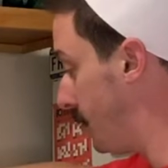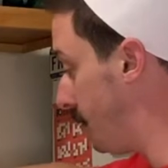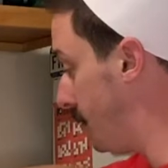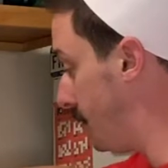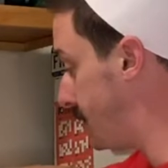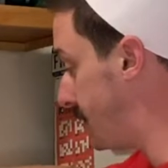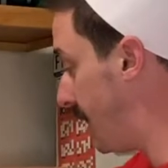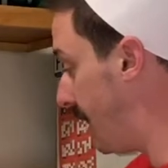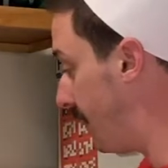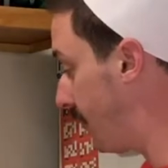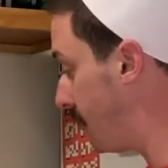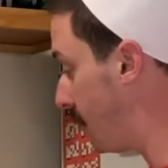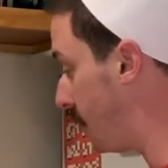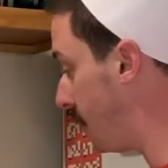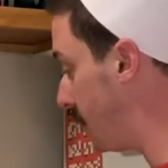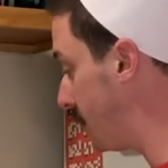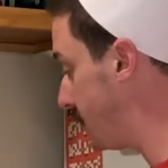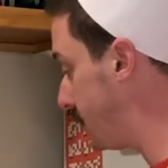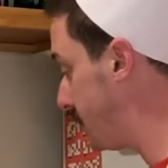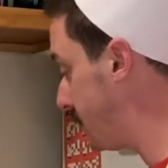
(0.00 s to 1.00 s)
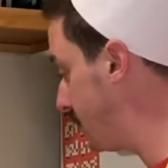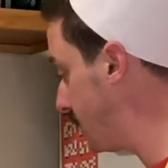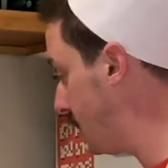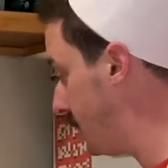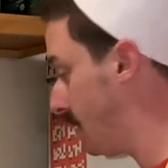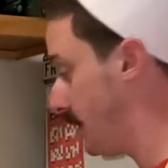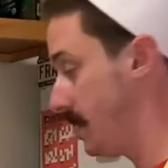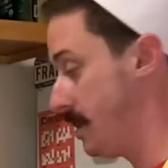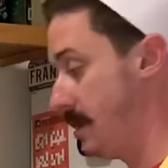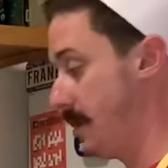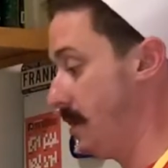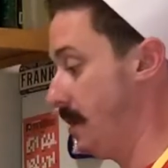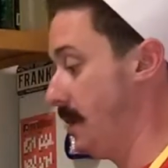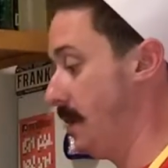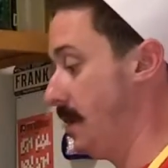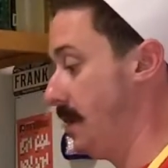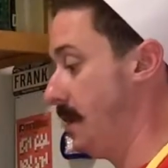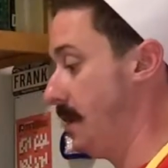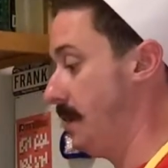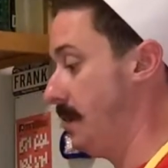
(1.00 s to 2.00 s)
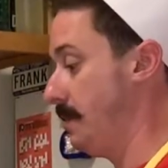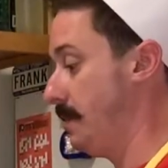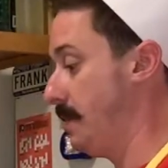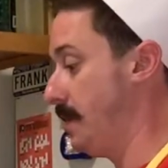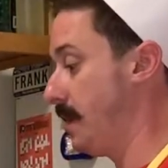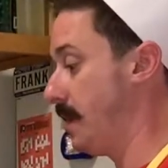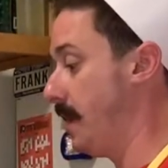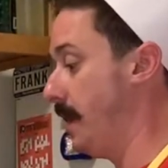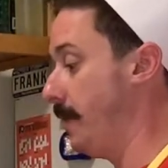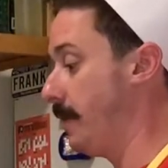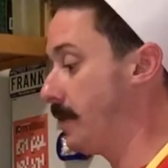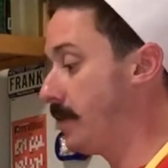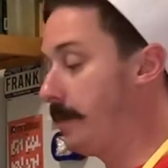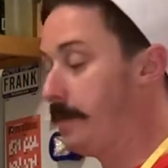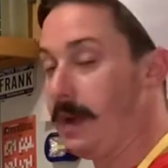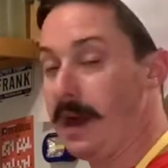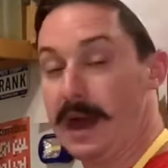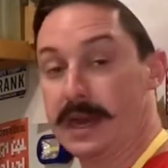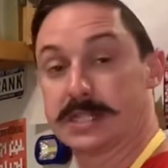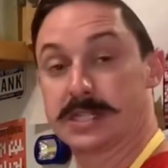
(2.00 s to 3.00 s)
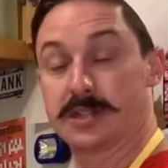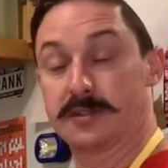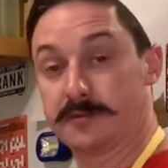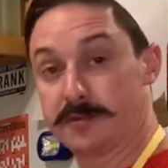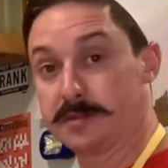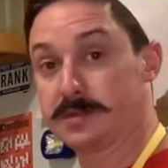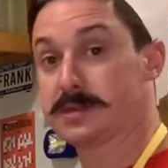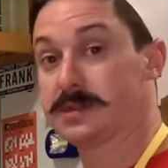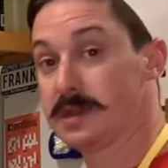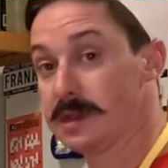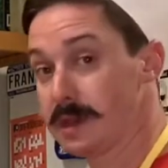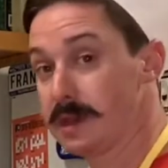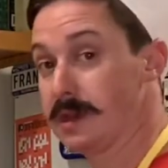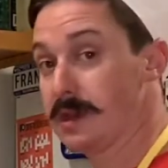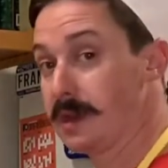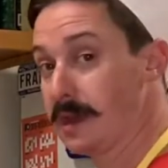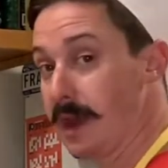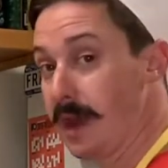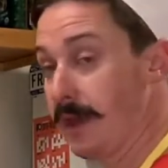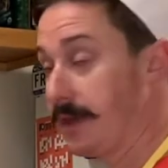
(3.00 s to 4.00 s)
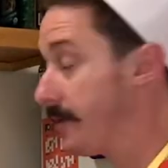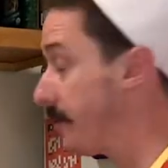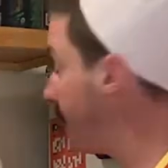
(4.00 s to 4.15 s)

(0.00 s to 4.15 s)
this afterwards, but it keeps the pasta from sticking together.